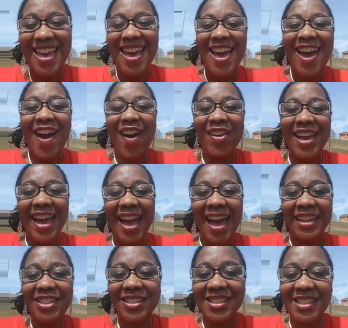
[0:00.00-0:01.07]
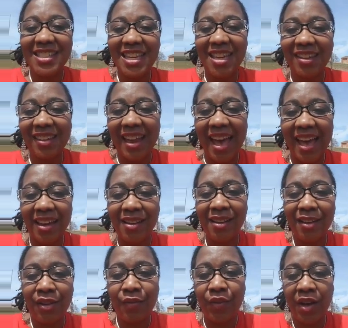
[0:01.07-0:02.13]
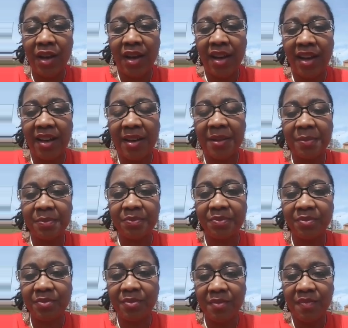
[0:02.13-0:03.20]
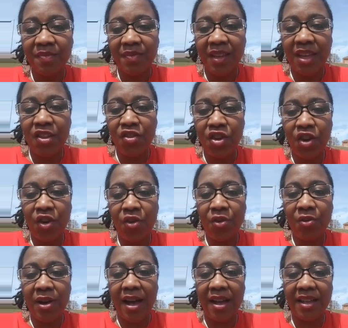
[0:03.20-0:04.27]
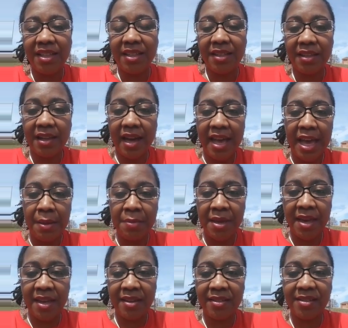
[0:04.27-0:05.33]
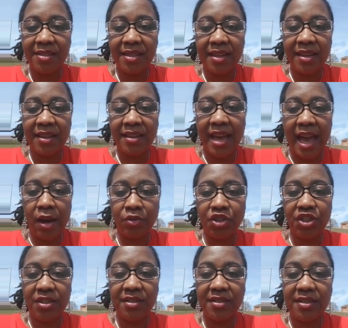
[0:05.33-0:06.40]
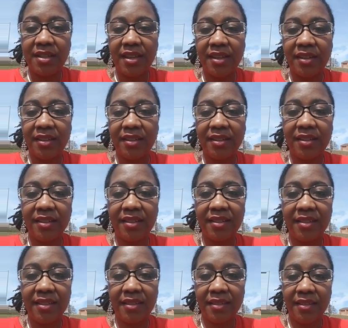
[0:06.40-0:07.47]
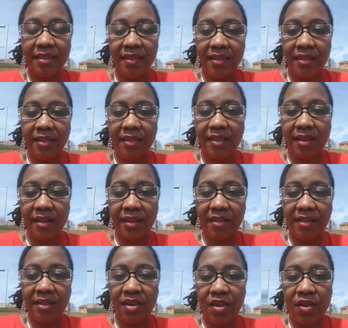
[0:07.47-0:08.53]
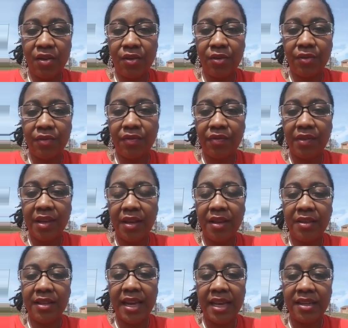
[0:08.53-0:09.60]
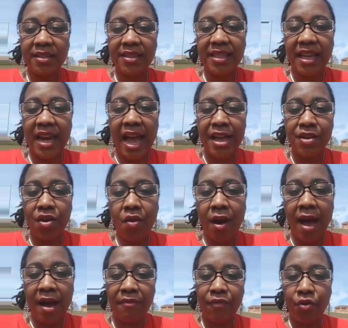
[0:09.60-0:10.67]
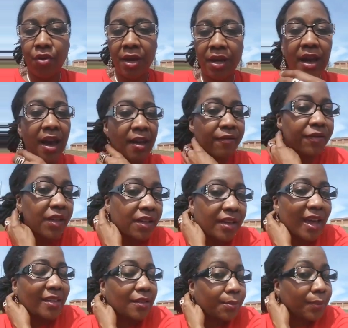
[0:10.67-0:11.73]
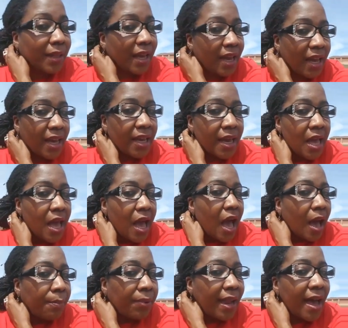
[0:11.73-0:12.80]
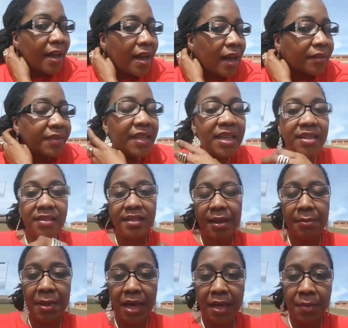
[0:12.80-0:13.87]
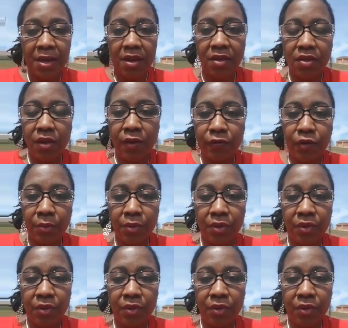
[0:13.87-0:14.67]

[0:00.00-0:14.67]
Okay, I just see a lot of, you know, amens and ouches and, you know, Dana said, I know I avoid conflict like the plague. I block out things that make me uncomfortable.